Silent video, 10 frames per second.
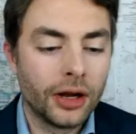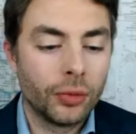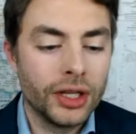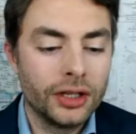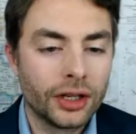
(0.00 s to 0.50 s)

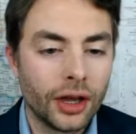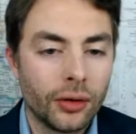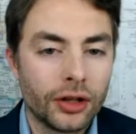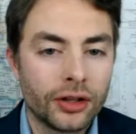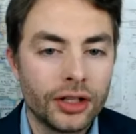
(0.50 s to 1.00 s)
about a week
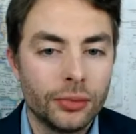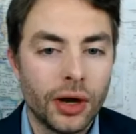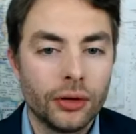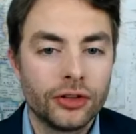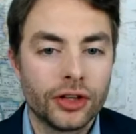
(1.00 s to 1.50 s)
ago. I think
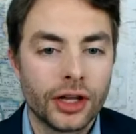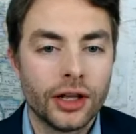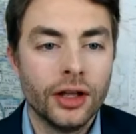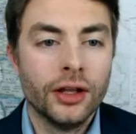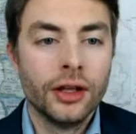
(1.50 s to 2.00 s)
you posted
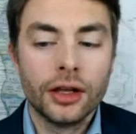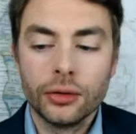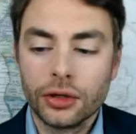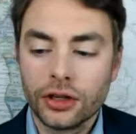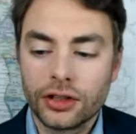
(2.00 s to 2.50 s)
it.
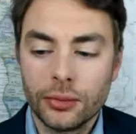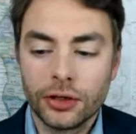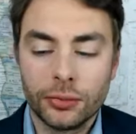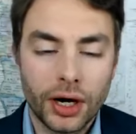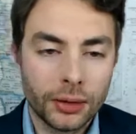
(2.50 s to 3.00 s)
We're going to
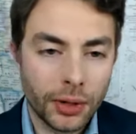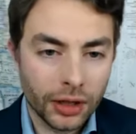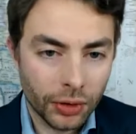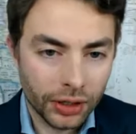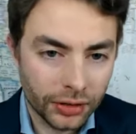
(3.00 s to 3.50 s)
skip this break,
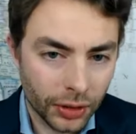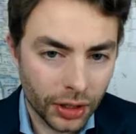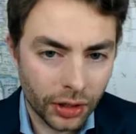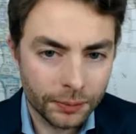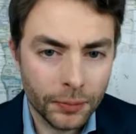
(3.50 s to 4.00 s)
by the way, so
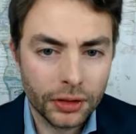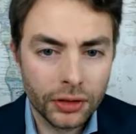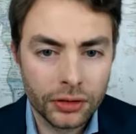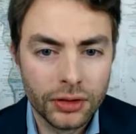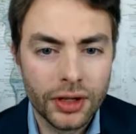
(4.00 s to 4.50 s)
we got
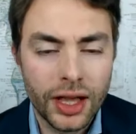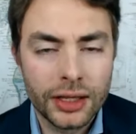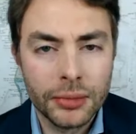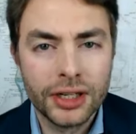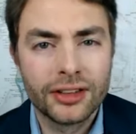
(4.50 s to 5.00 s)
a good
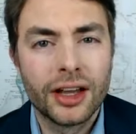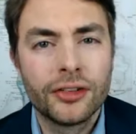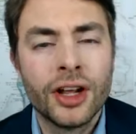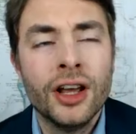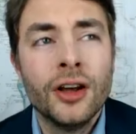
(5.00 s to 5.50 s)
8 minutes
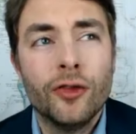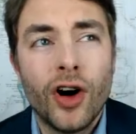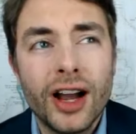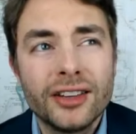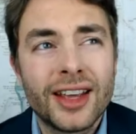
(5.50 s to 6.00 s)
left.
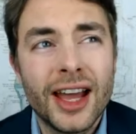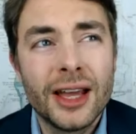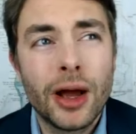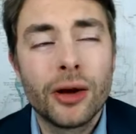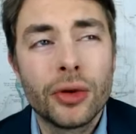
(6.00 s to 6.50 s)
Vice
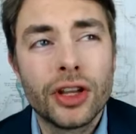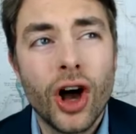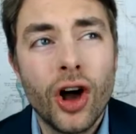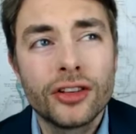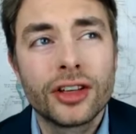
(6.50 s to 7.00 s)
came out with
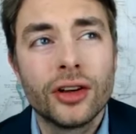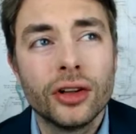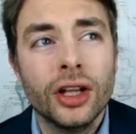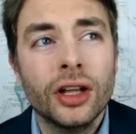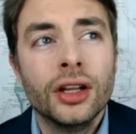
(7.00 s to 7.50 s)
an
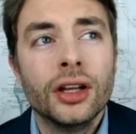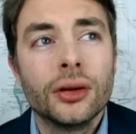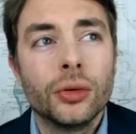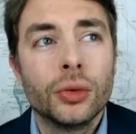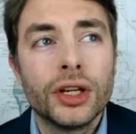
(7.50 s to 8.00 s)
article
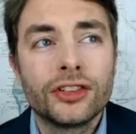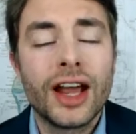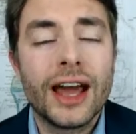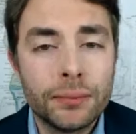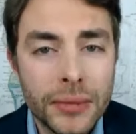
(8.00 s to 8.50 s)

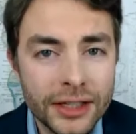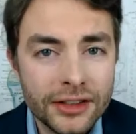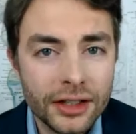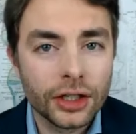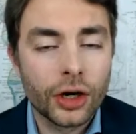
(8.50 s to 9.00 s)
which
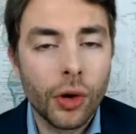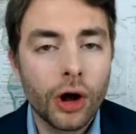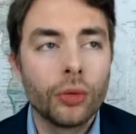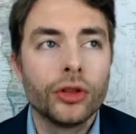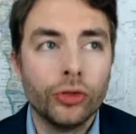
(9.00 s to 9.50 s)
admitted,
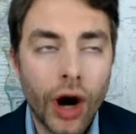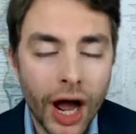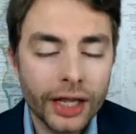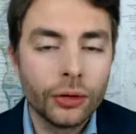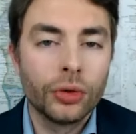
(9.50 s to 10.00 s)
quote, the
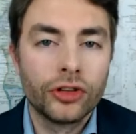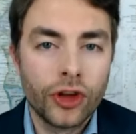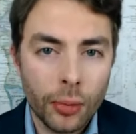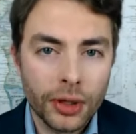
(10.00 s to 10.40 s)
right was